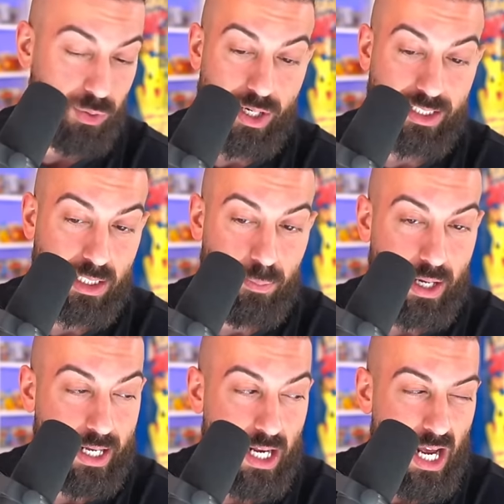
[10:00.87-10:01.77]
of crazy,
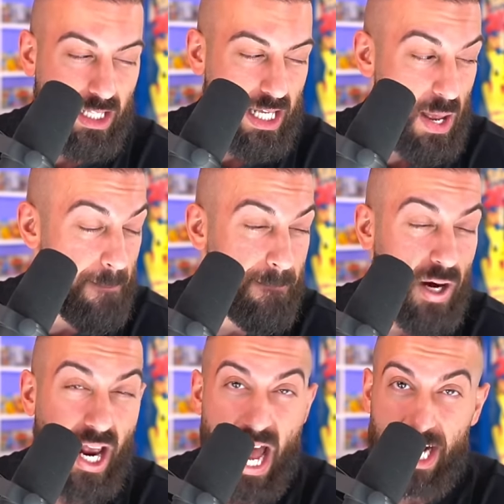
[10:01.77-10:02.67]
but it
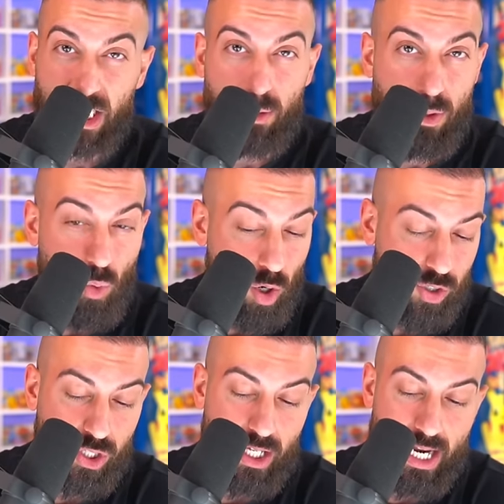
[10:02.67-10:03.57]
might actually be
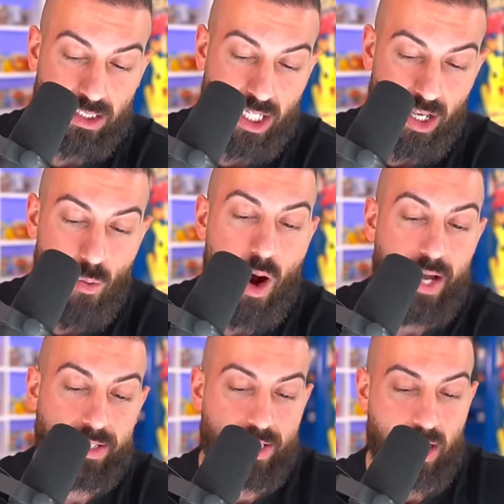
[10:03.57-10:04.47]
worth it. And I'll tell you
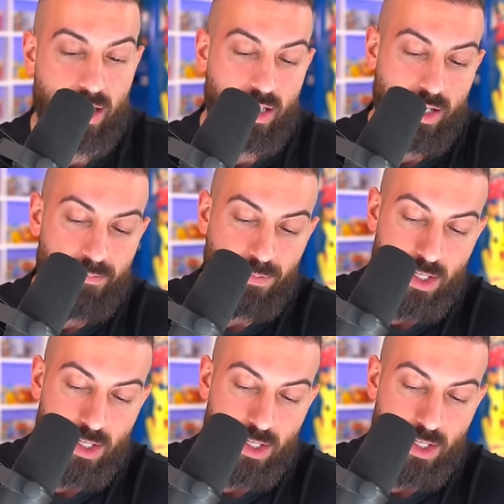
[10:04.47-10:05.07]
why in a second here.